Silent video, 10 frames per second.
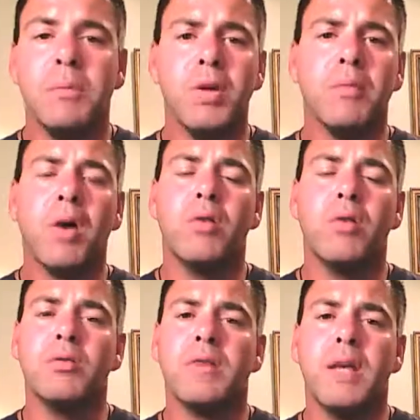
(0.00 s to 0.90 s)
built my
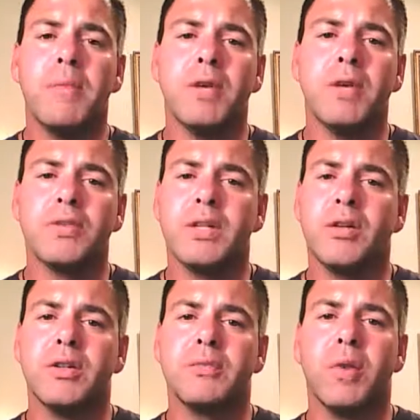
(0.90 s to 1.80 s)
own email
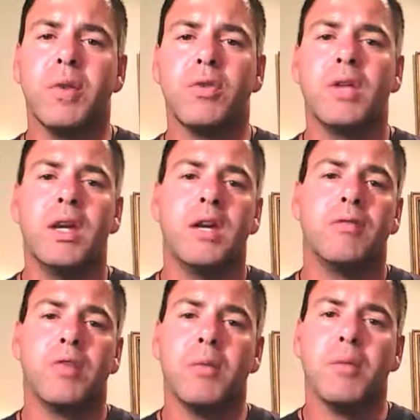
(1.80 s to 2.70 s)
series, both
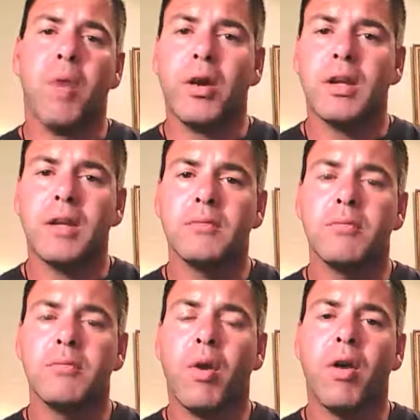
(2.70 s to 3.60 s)
for the
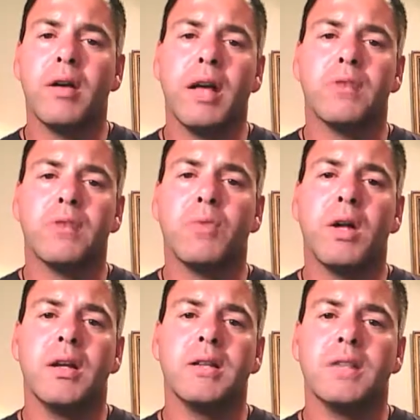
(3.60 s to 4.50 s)
marketing part as
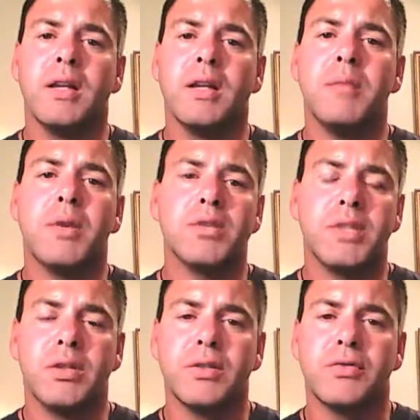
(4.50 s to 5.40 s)
well as an email
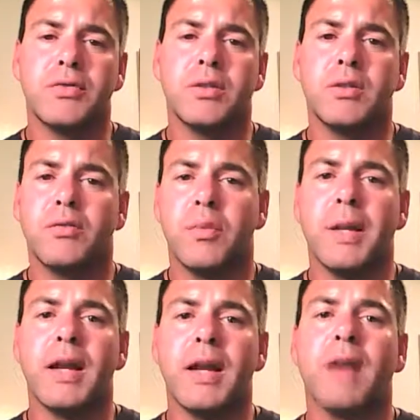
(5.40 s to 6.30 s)
series for
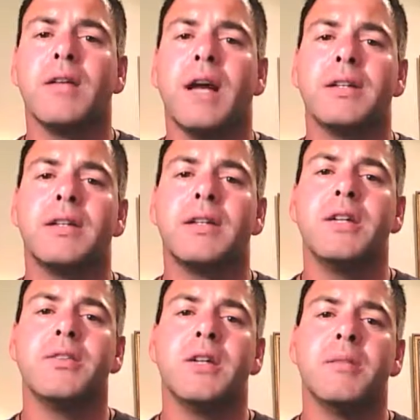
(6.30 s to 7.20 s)
my downline to
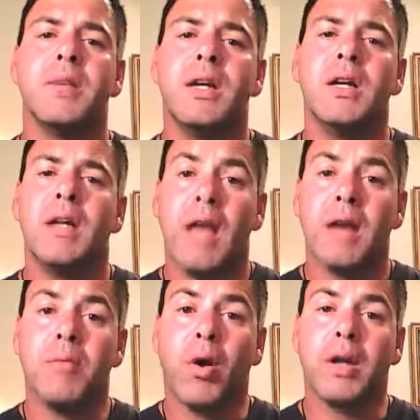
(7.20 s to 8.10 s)
teach them
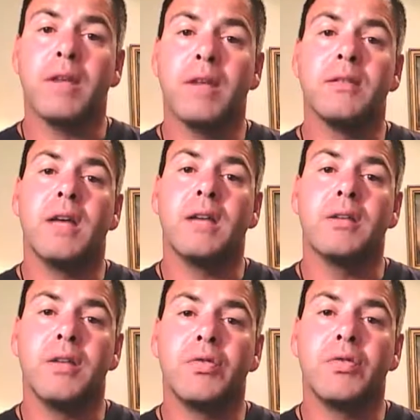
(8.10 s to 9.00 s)
how to market
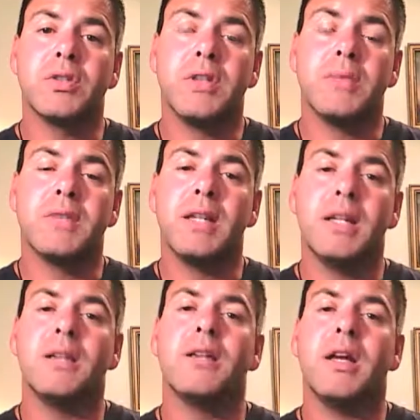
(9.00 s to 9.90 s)
and the different steps they
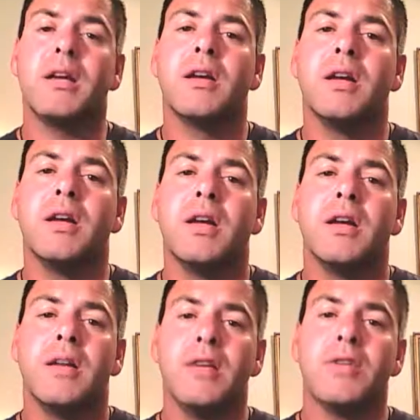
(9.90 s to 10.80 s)
need to take
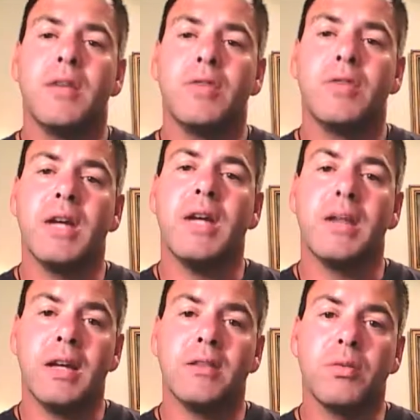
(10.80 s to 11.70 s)
each and every day
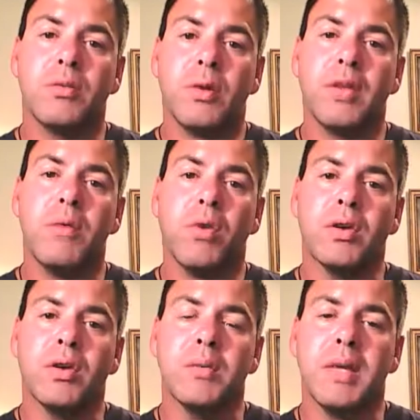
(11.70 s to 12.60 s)
to get to where they
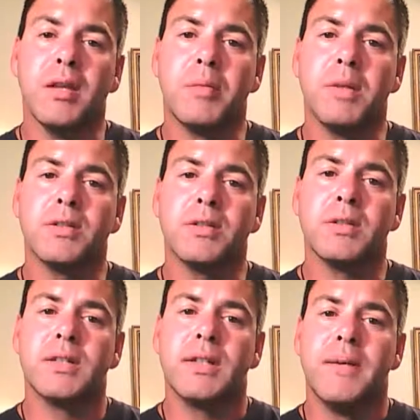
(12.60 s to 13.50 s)
wanted to be in their business.